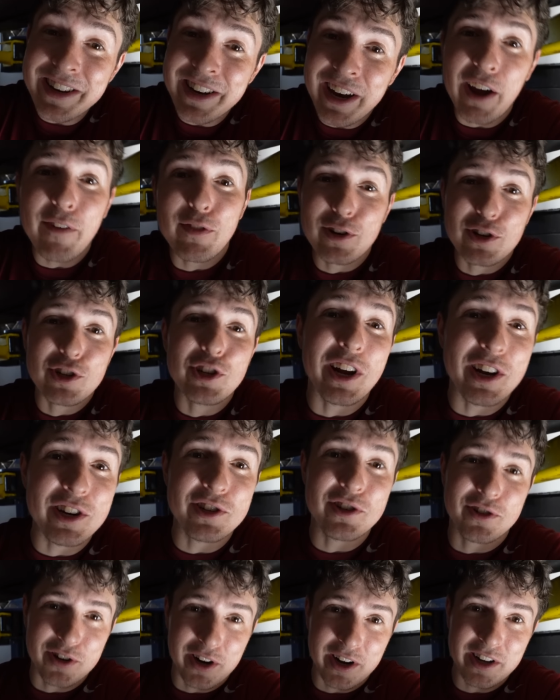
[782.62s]
never change
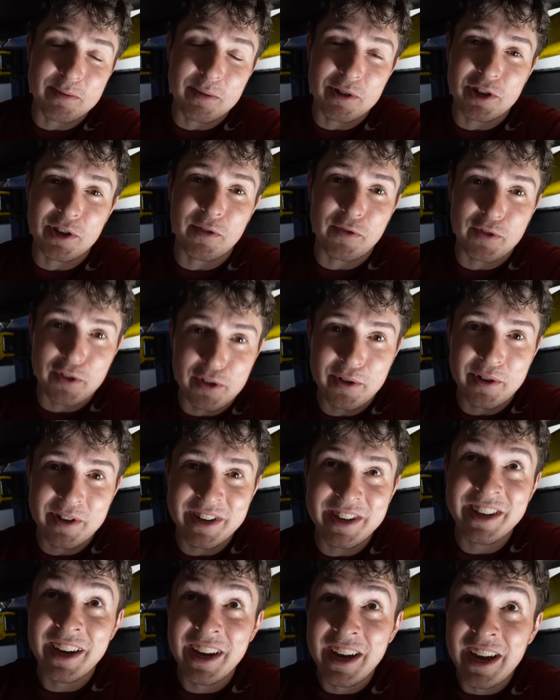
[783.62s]
your transmission
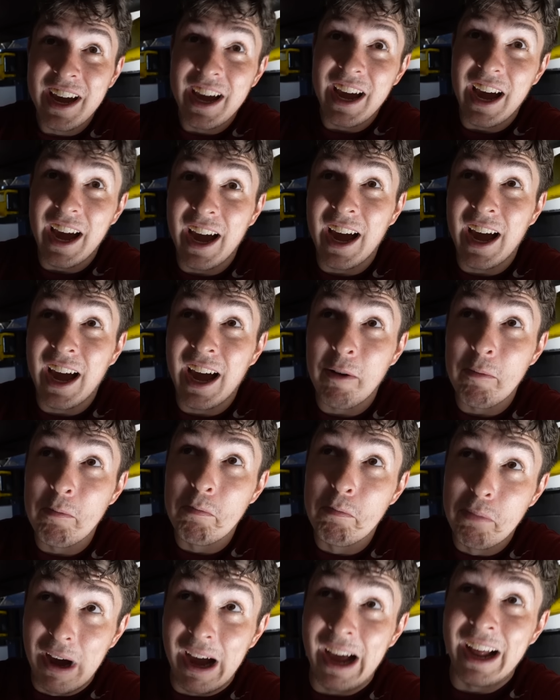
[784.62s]
fluid, uh,
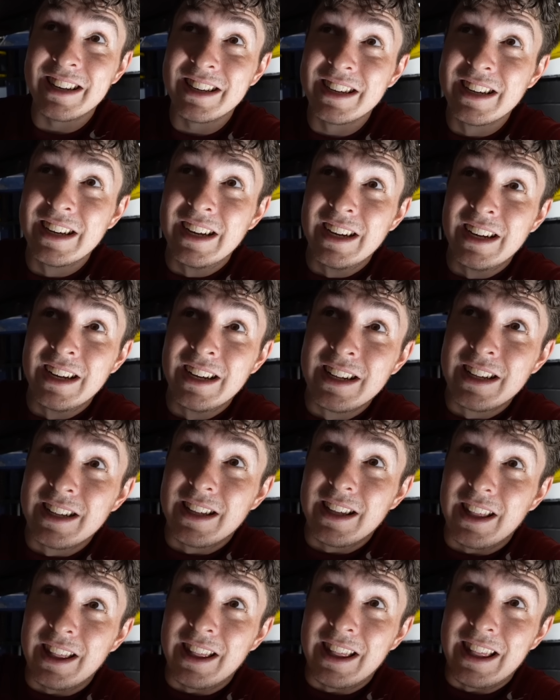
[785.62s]
but
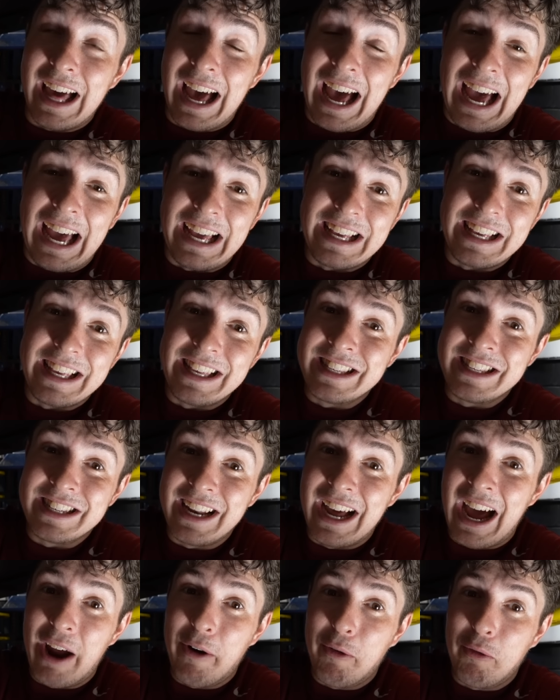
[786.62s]
that is
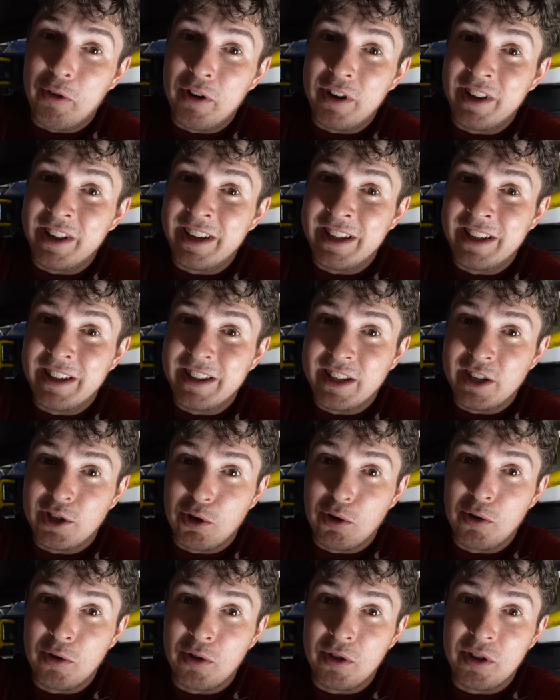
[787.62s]
not really the
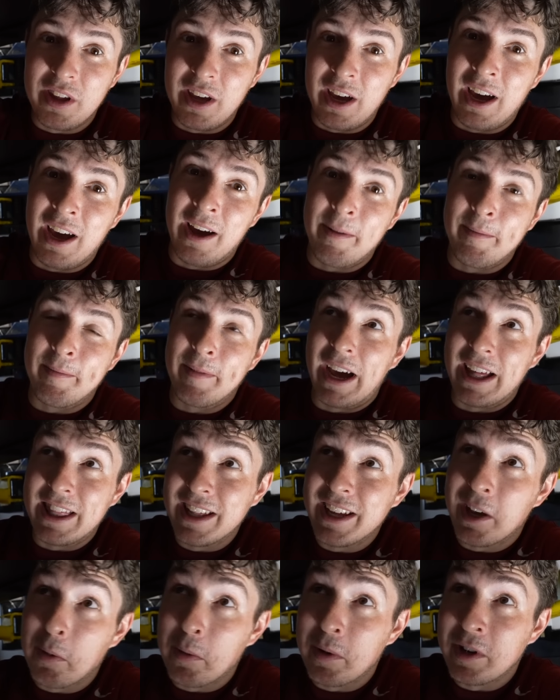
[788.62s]
truth. Um, I
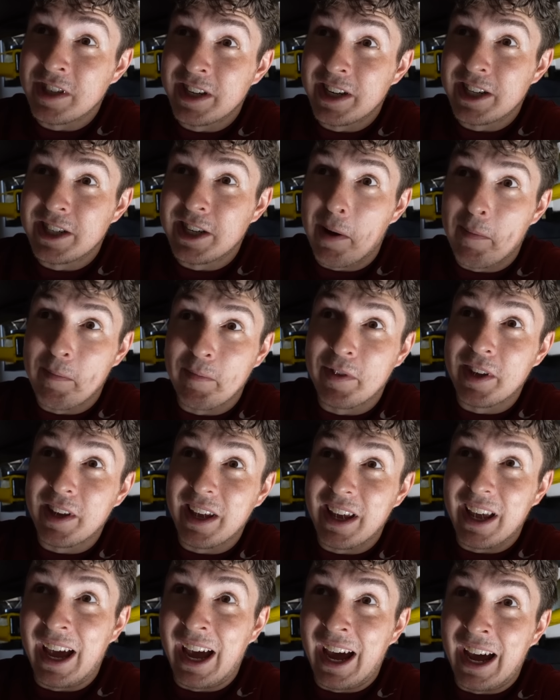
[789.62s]
think it was an attempt
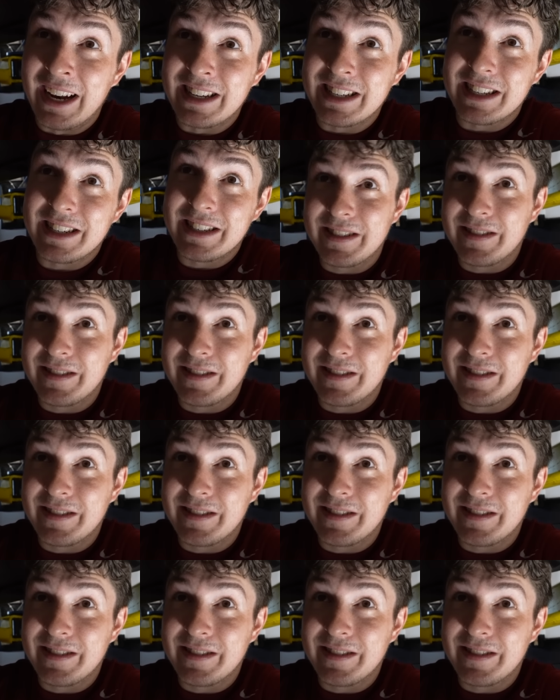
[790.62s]
at,